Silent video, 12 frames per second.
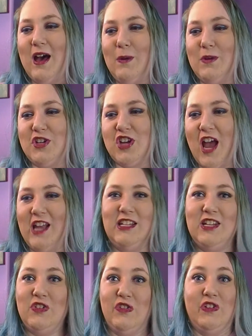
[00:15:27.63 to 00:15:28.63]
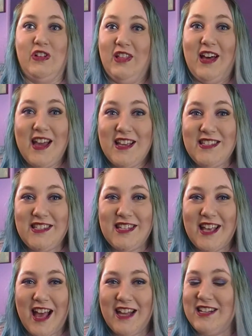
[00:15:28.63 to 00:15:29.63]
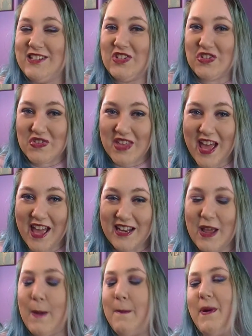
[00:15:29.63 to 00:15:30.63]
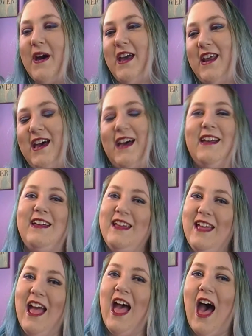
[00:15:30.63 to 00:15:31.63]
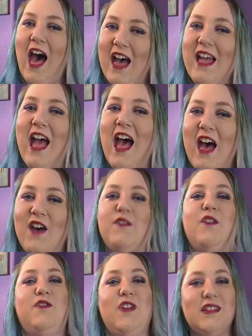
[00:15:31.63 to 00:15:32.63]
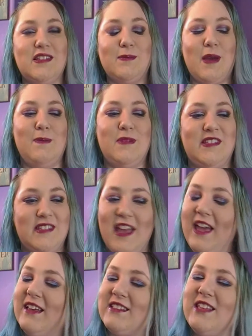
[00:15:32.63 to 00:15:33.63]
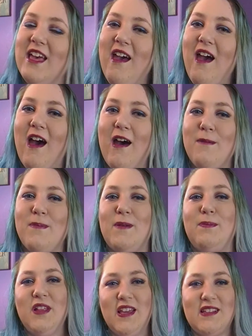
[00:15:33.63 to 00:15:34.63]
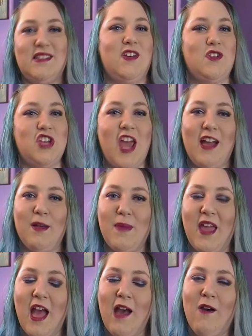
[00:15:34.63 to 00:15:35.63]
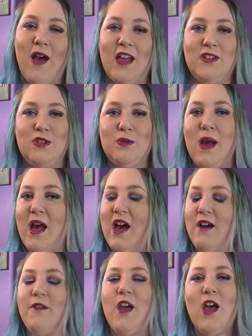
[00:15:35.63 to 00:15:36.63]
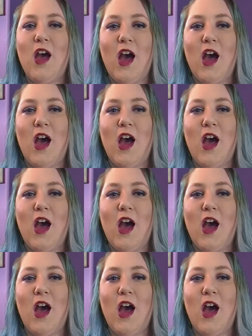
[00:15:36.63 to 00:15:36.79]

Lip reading: which I didn't realize I didn't do that, but I have fixed my mistakes. But please go check me out. I do have